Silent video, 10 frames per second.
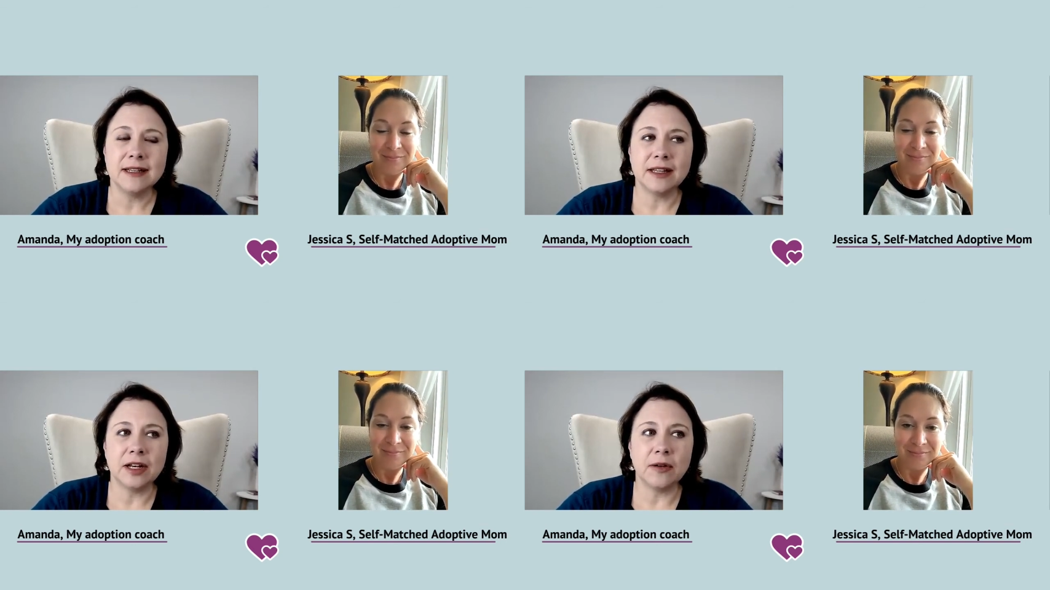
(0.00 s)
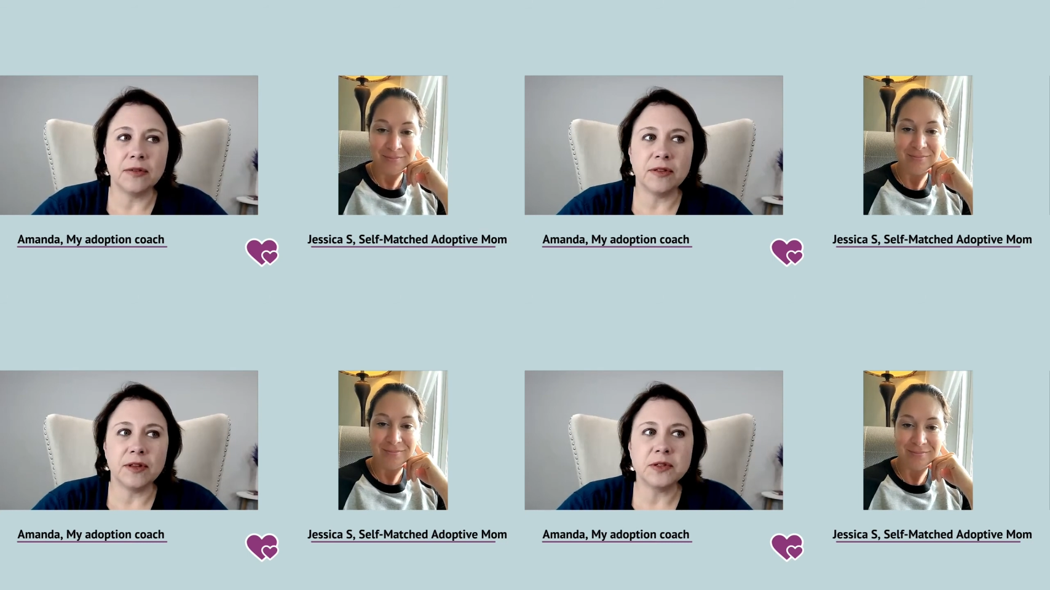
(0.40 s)
Speaker 1: you know,
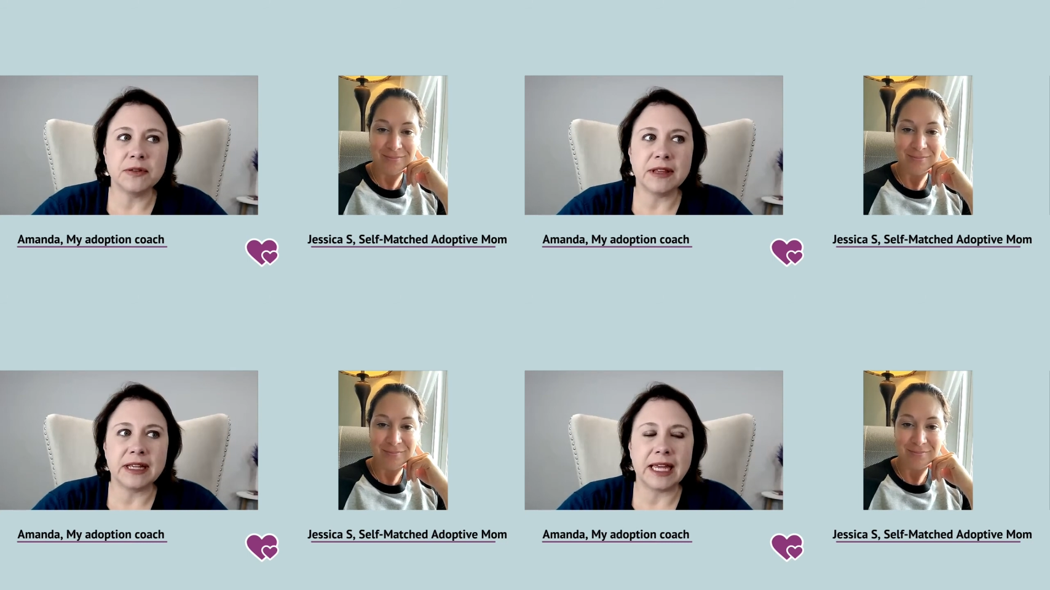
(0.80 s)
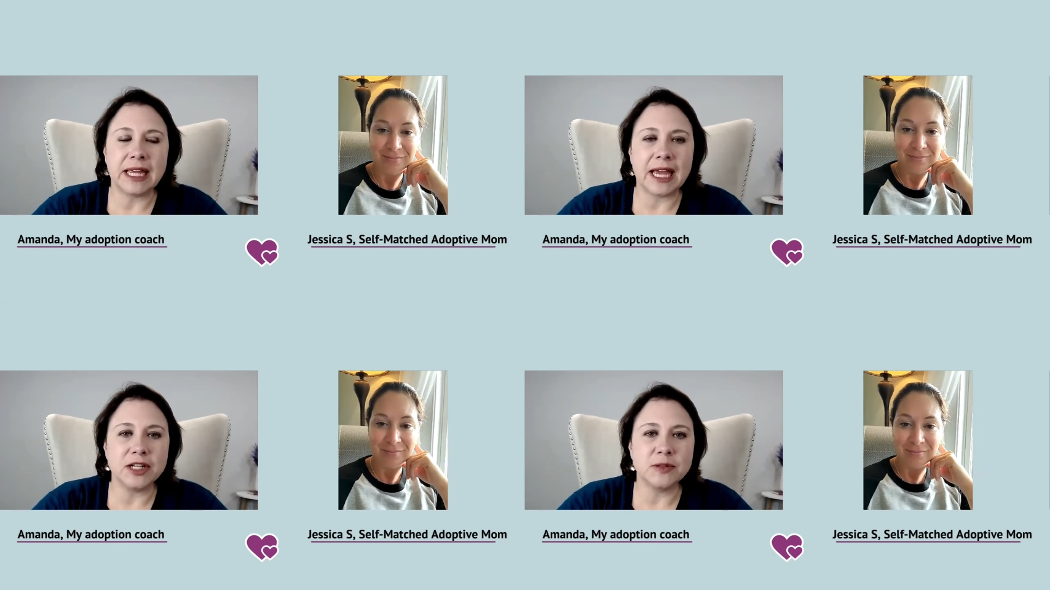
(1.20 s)
those are the
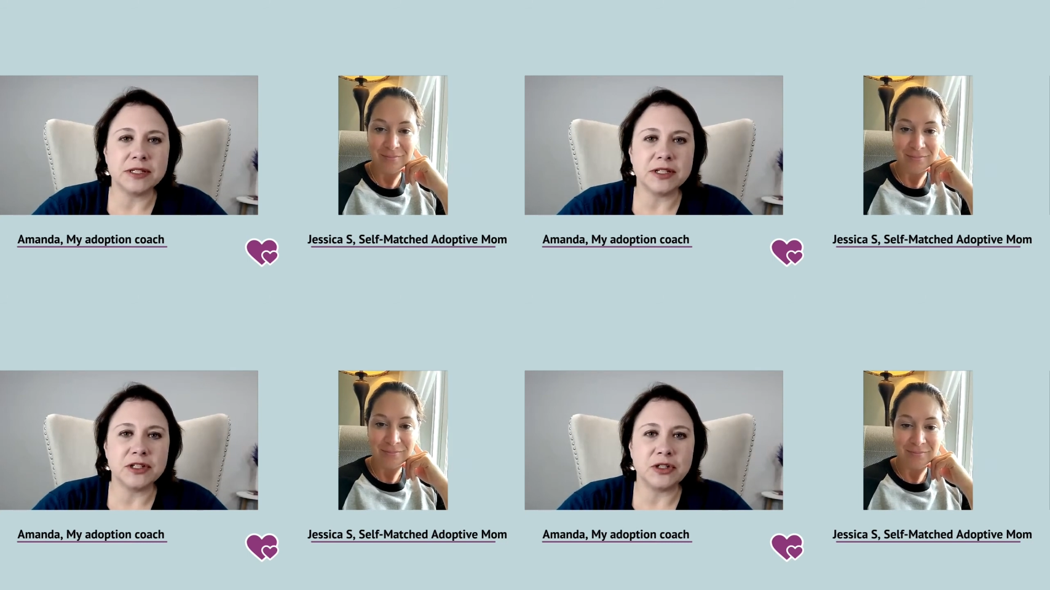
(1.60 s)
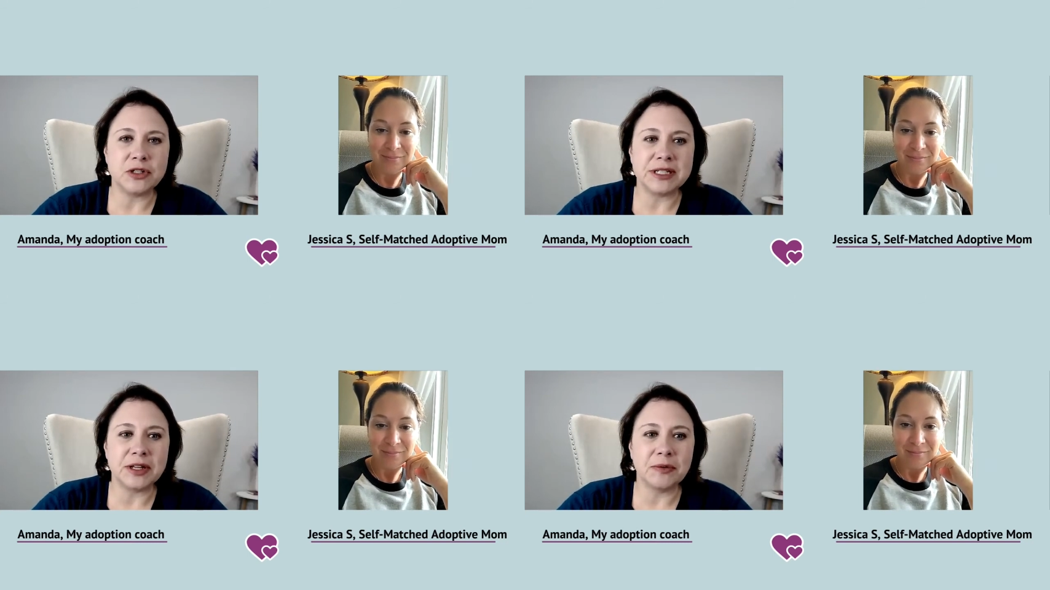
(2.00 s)
engagements that you
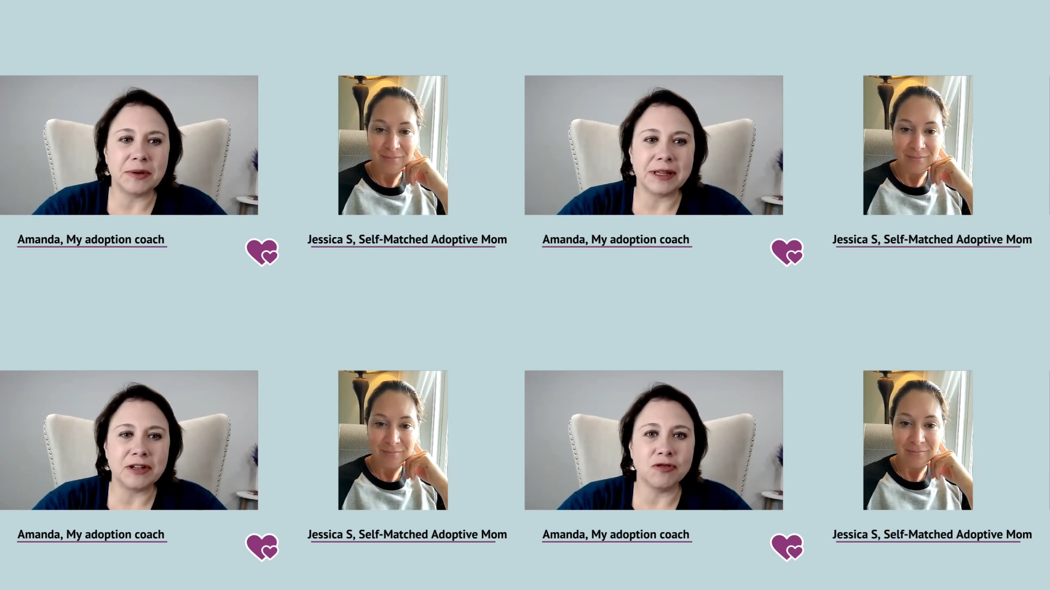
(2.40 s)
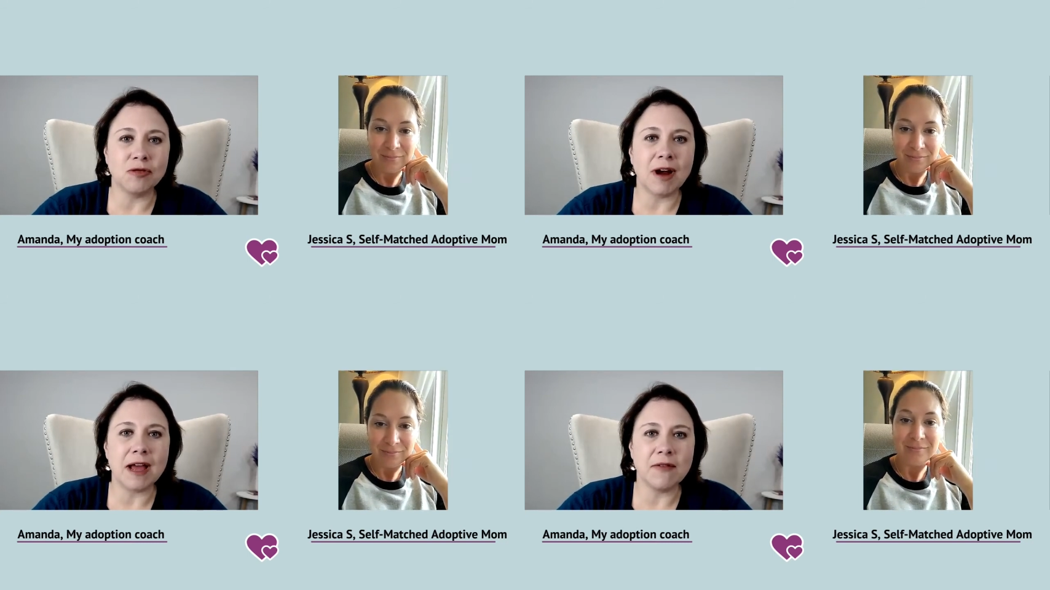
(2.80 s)
see that really
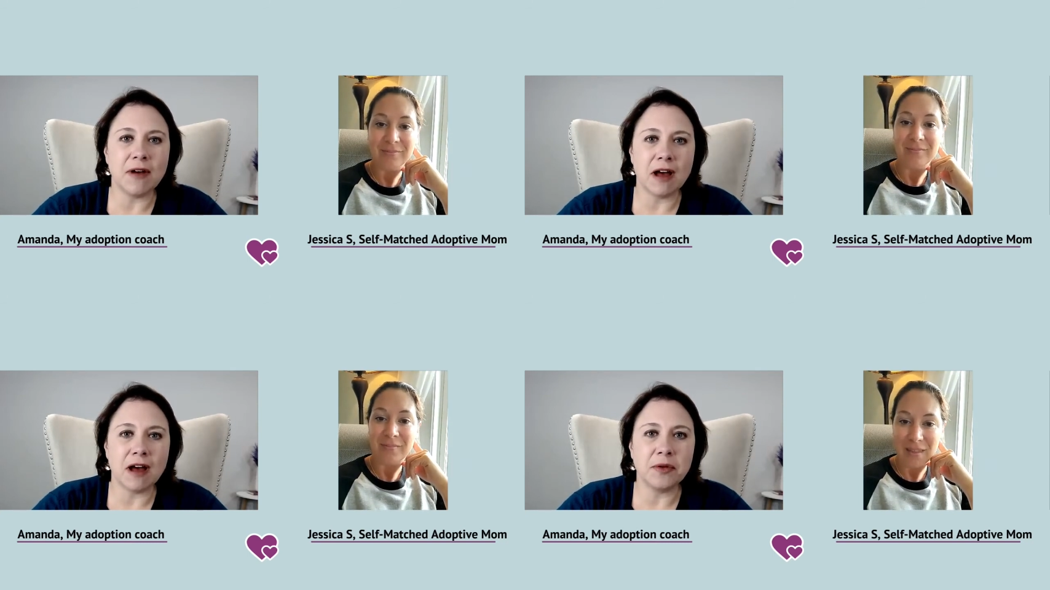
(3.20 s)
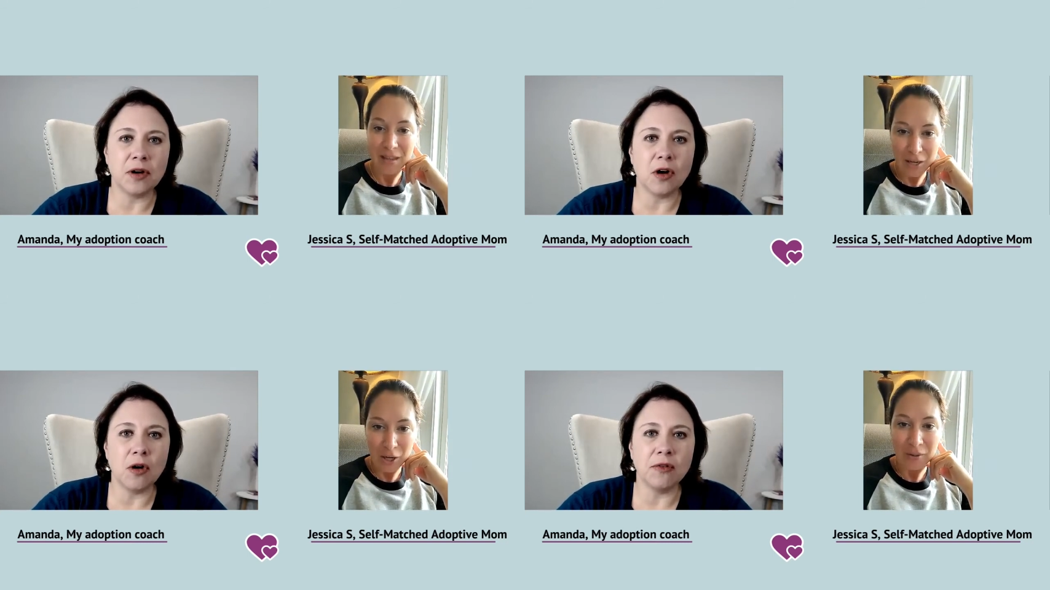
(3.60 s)
drive up
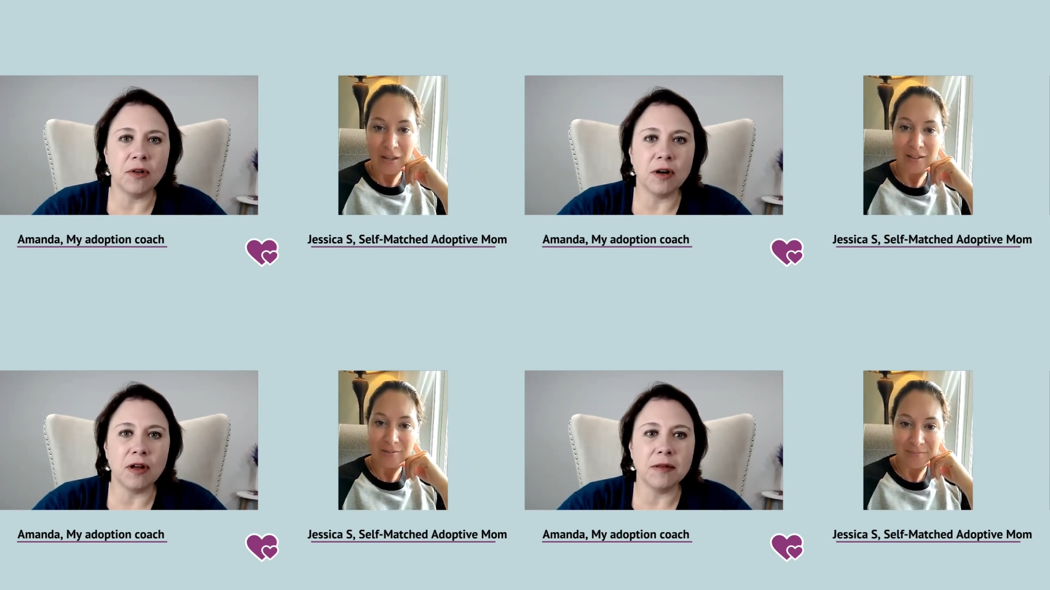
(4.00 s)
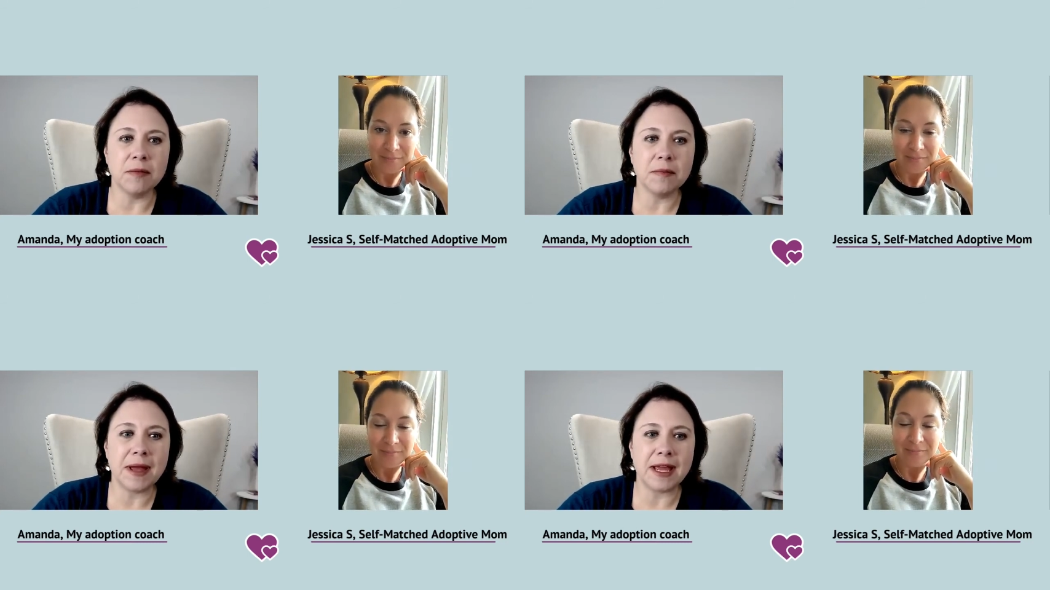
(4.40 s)
your oh,
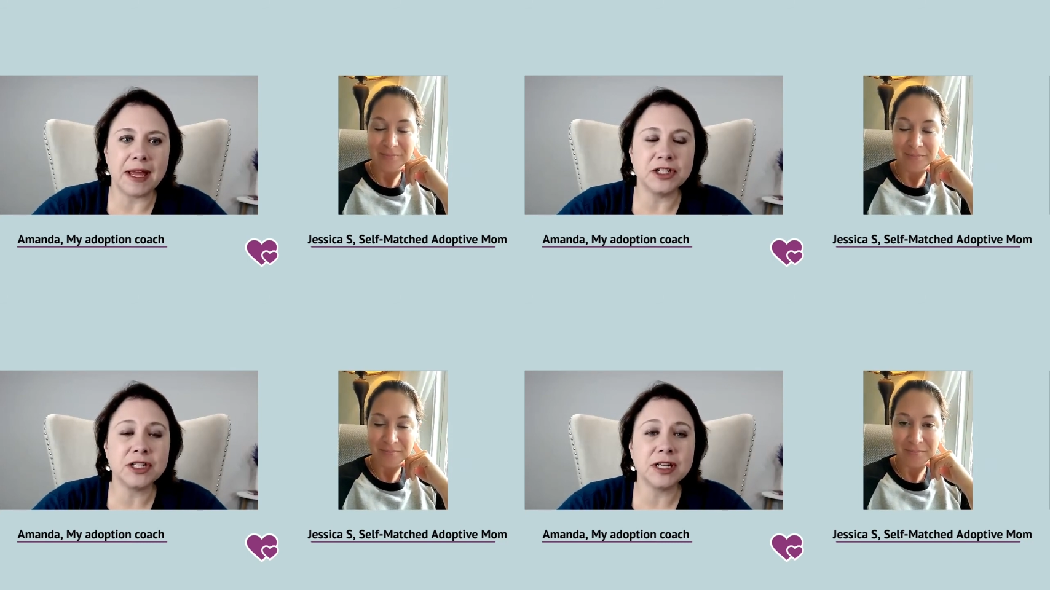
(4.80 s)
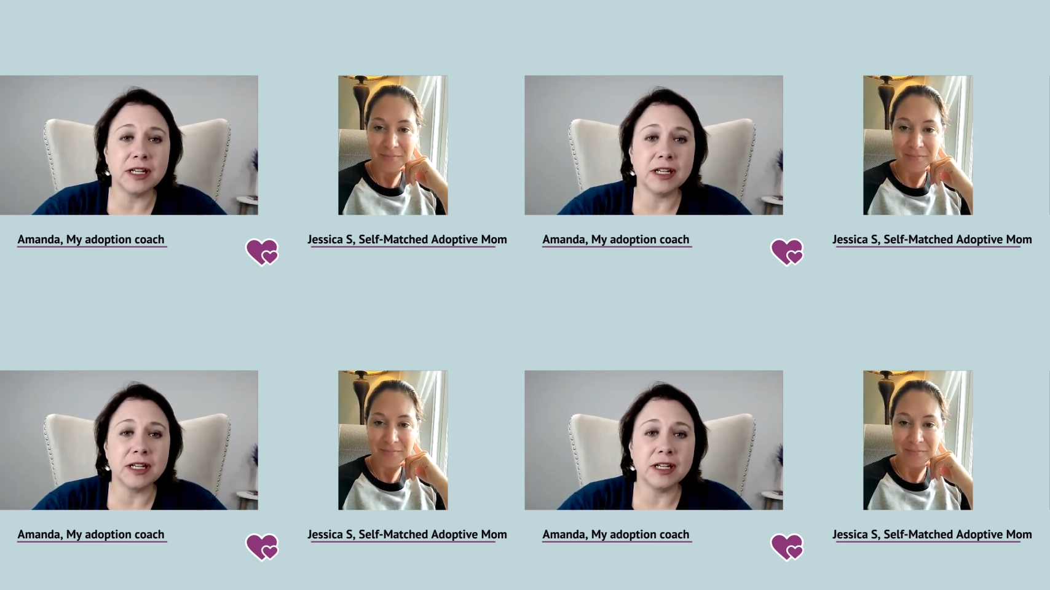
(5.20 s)
overall page